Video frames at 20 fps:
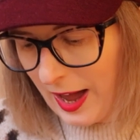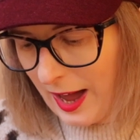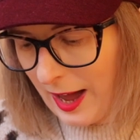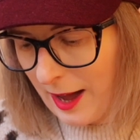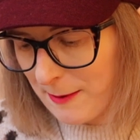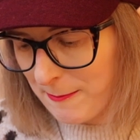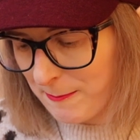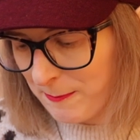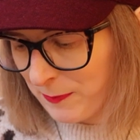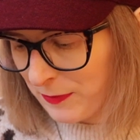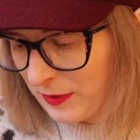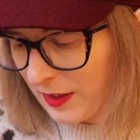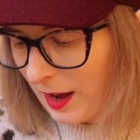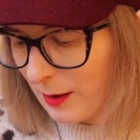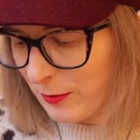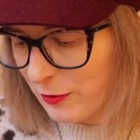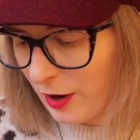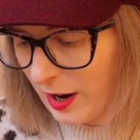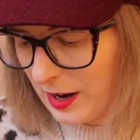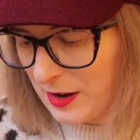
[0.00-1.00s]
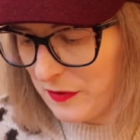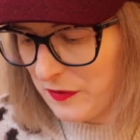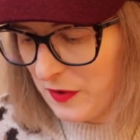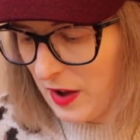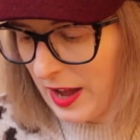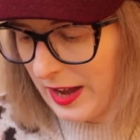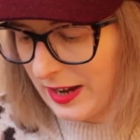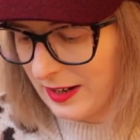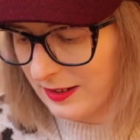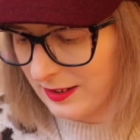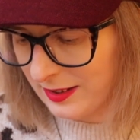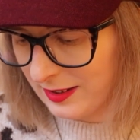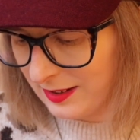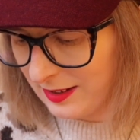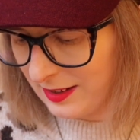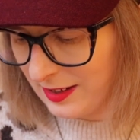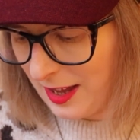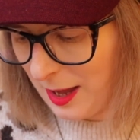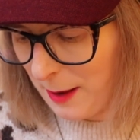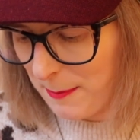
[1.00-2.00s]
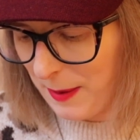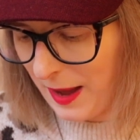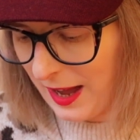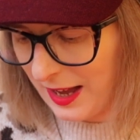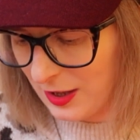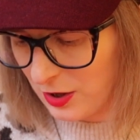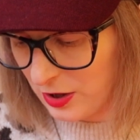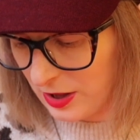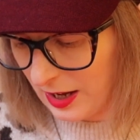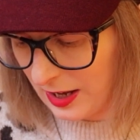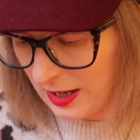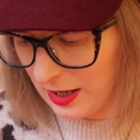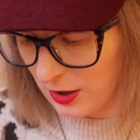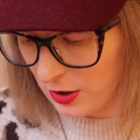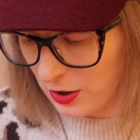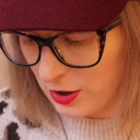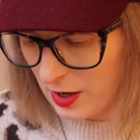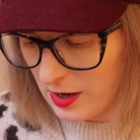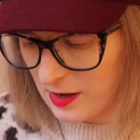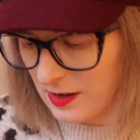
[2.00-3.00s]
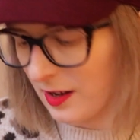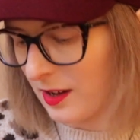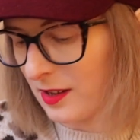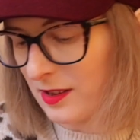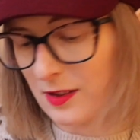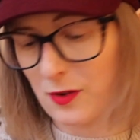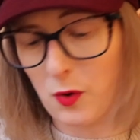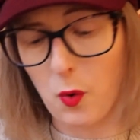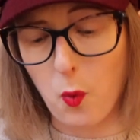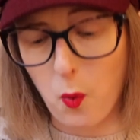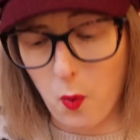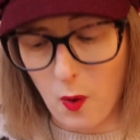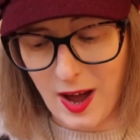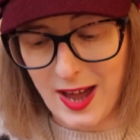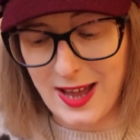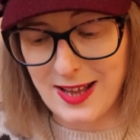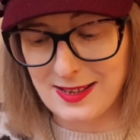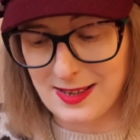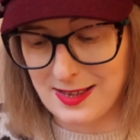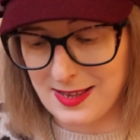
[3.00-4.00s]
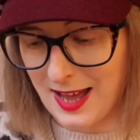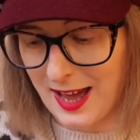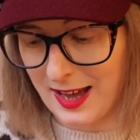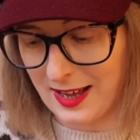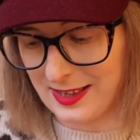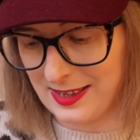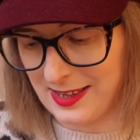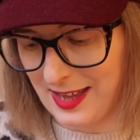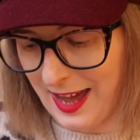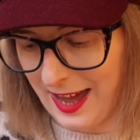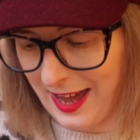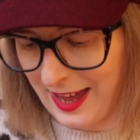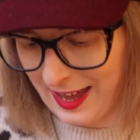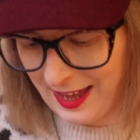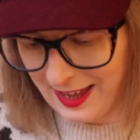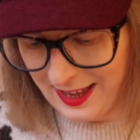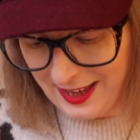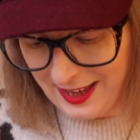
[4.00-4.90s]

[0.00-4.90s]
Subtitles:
I'm trying to find a page that I can show you because it's quite sexy